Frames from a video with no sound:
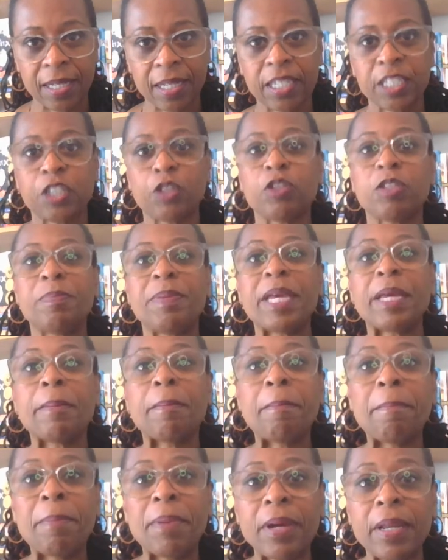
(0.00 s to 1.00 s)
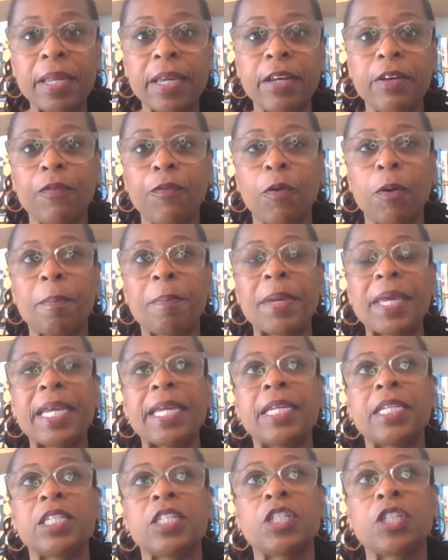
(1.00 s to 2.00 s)
She was being bullied for
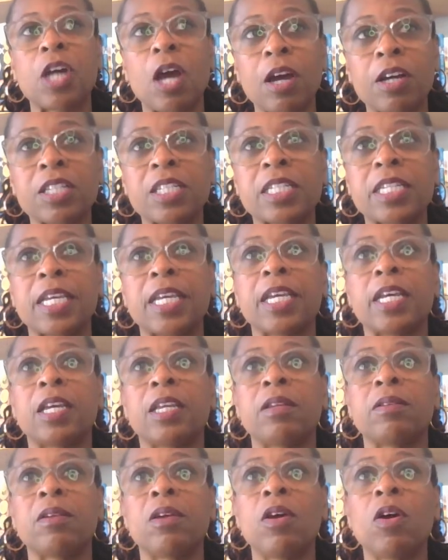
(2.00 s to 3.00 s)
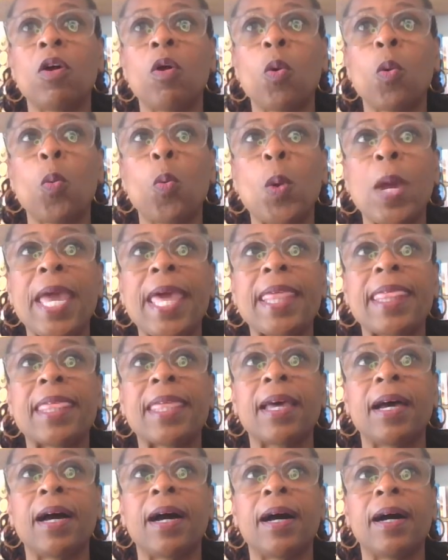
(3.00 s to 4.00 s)
being dark skinned
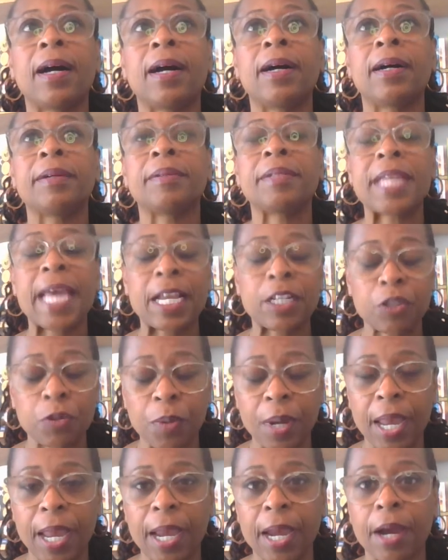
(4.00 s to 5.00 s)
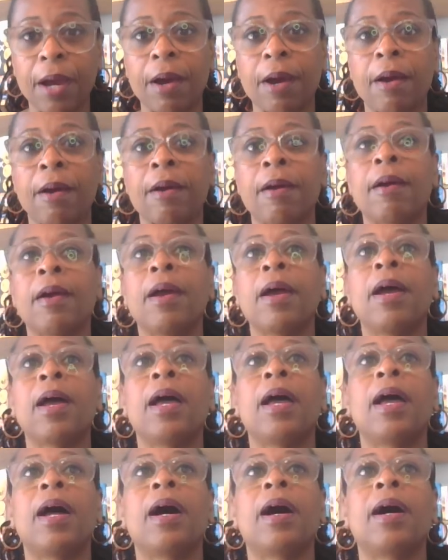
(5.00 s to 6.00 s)
with natural hair,
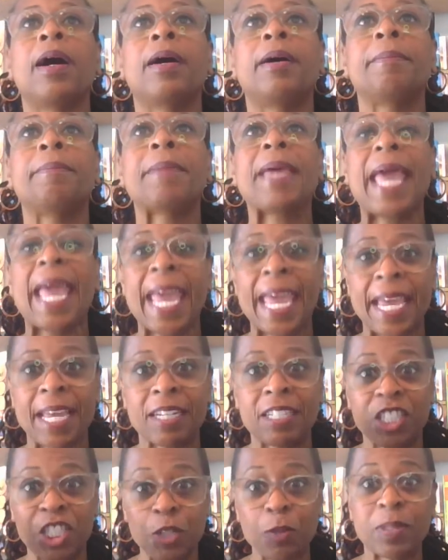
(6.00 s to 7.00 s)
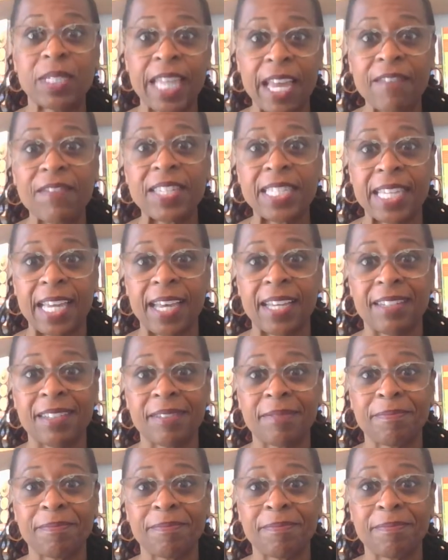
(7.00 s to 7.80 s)
and she was heavy set.